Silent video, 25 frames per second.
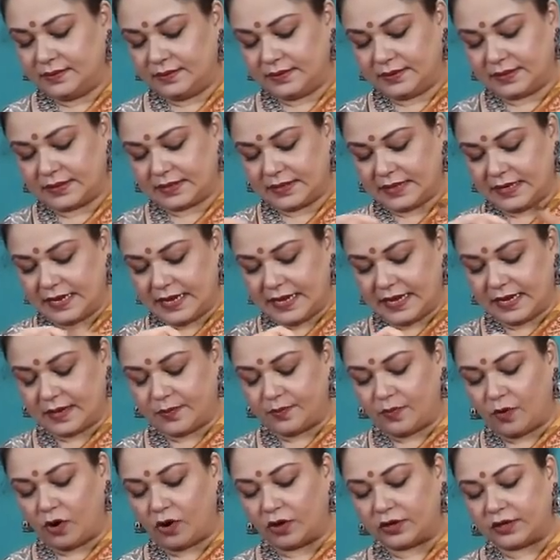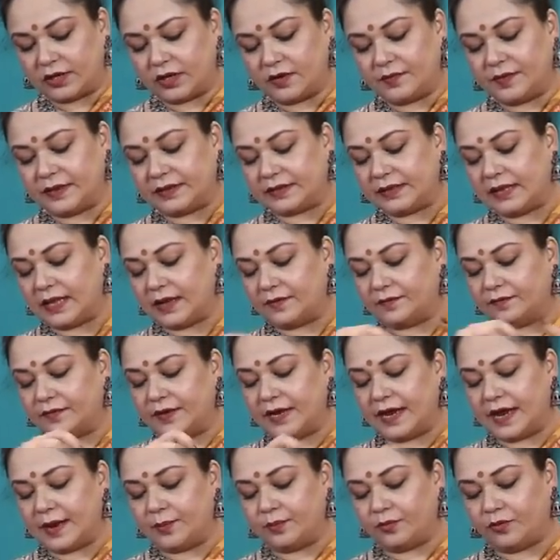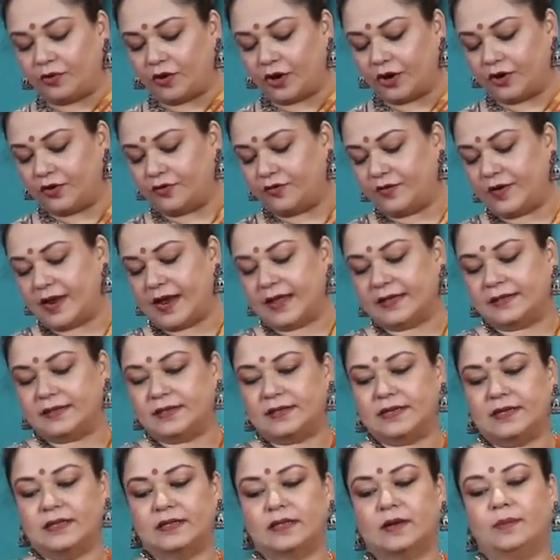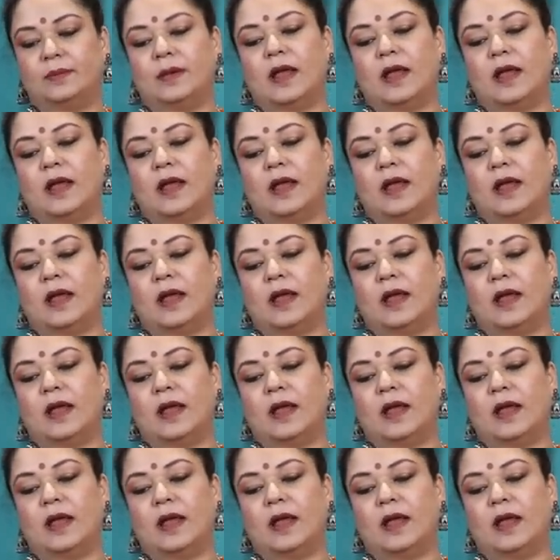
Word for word: sleek border with lovely embroidery, and see the